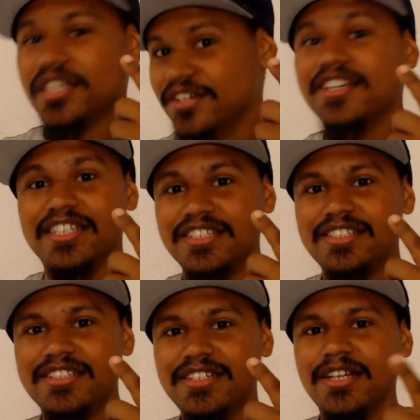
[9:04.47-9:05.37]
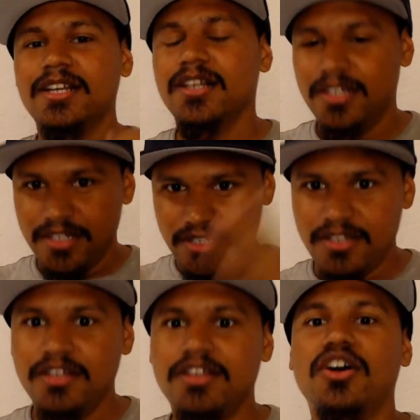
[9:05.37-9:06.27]
but there is.
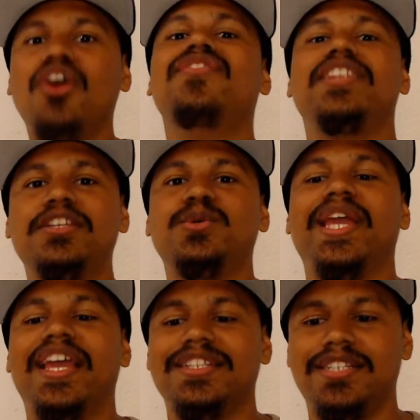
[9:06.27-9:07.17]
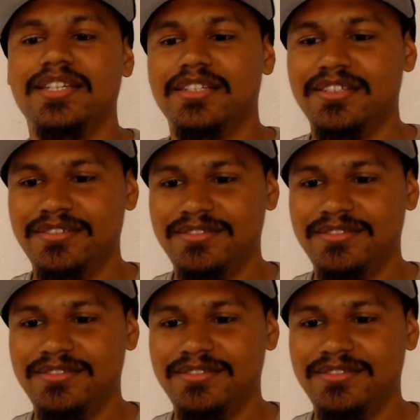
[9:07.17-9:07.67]
Hopefully you can't.